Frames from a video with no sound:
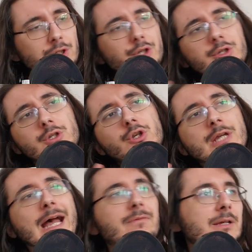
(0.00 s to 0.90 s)
you
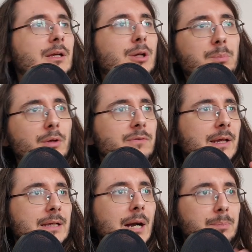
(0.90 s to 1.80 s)
could have like a couple of
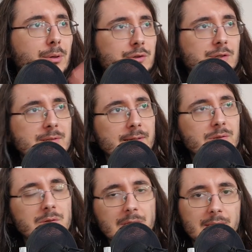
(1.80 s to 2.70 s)
like approaches
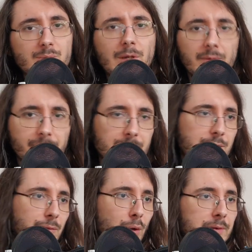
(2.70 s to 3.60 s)
like to this well
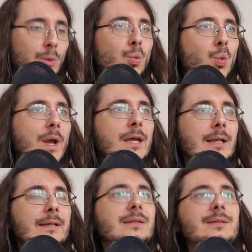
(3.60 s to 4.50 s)
first of all the
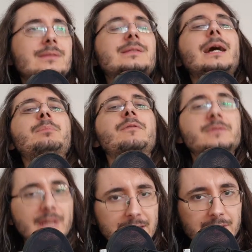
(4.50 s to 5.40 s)
way like the, the type
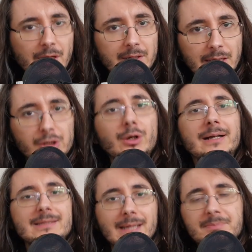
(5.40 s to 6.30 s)
of data that you
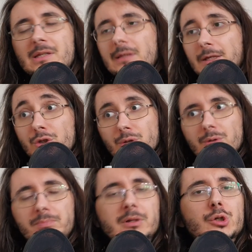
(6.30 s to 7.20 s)
accept and that
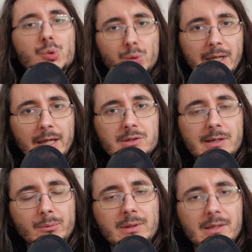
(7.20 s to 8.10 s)
you
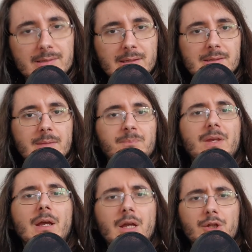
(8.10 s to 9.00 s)
create like with this system
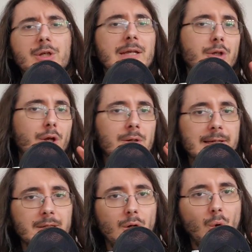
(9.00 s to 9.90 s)
you can go
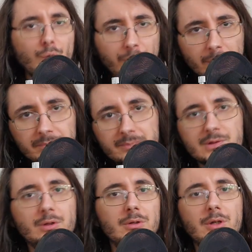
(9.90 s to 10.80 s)
like audio
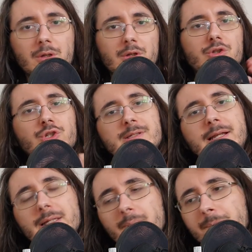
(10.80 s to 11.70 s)
so you, you
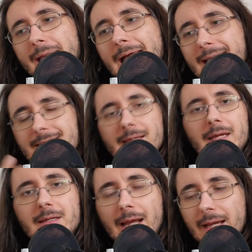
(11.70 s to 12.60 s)
just like pass
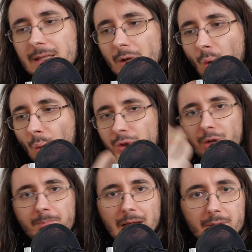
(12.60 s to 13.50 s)
in an
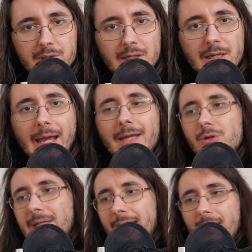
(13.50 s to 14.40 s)
audio melody
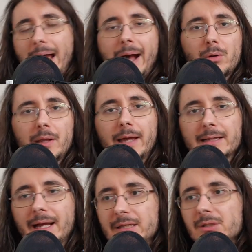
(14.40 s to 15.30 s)
and you get out
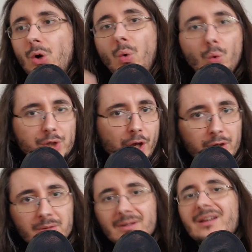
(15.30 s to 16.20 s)
like an
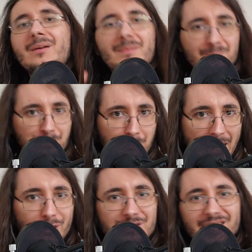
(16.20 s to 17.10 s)
audio
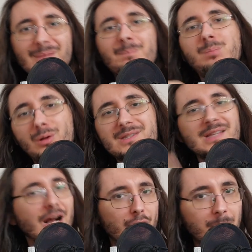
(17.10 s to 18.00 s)
melody
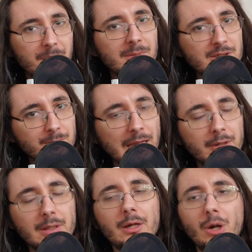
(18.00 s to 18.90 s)
plus accompaniment
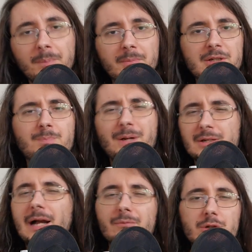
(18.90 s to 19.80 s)
piano accompaniment
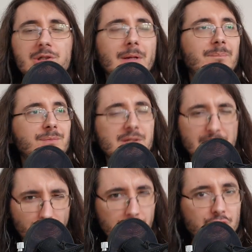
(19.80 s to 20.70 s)
but i would
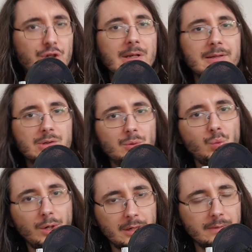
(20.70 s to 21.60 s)
discourage you like to
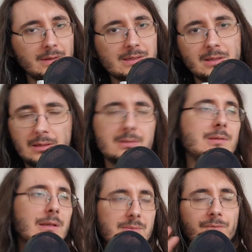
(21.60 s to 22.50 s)
work on this
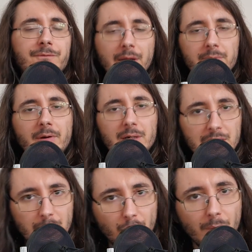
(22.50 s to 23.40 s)
because it's very
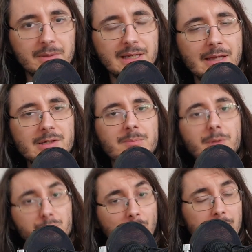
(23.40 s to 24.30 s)
very
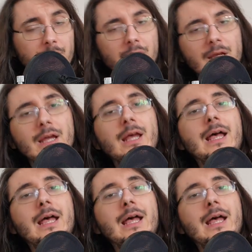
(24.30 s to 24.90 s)
complicated but rather